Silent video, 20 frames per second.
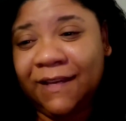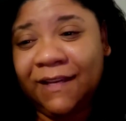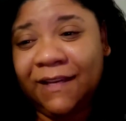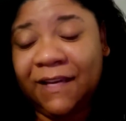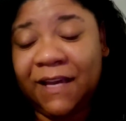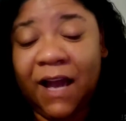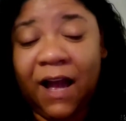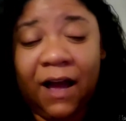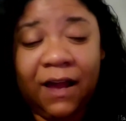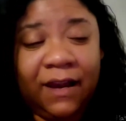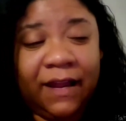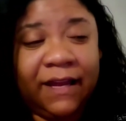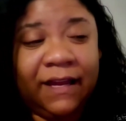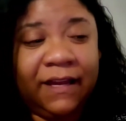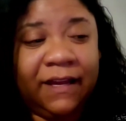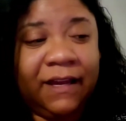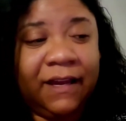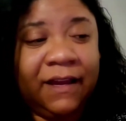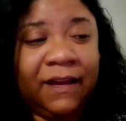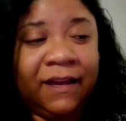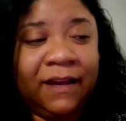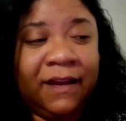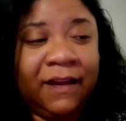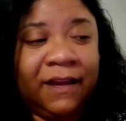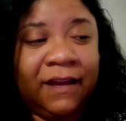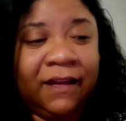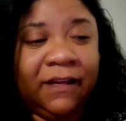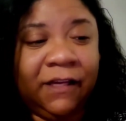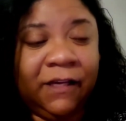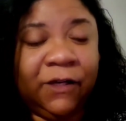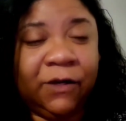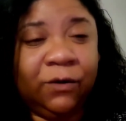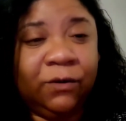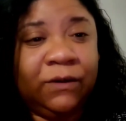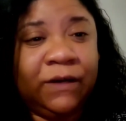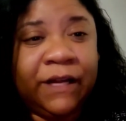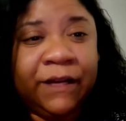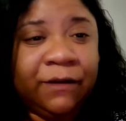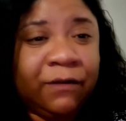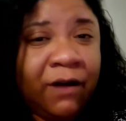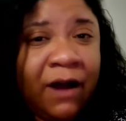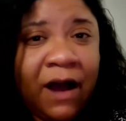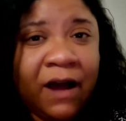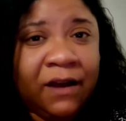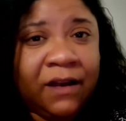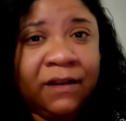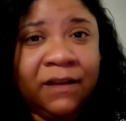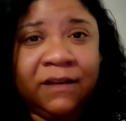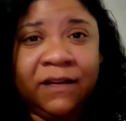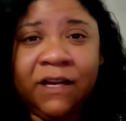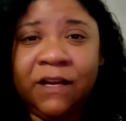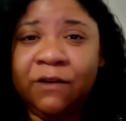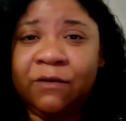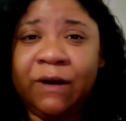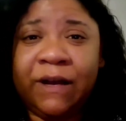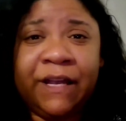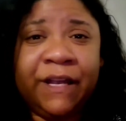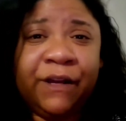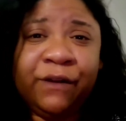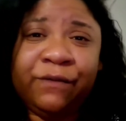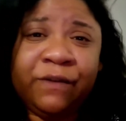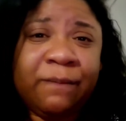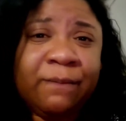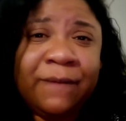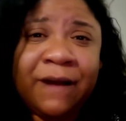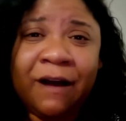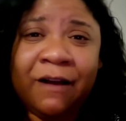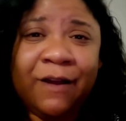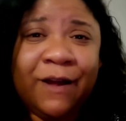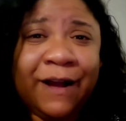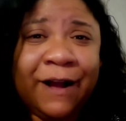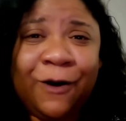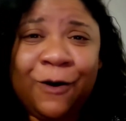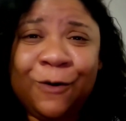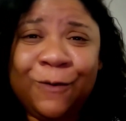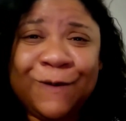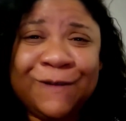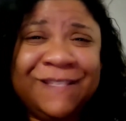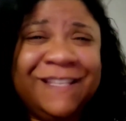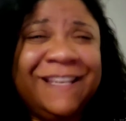yeah like you know later on you know a year from now like I always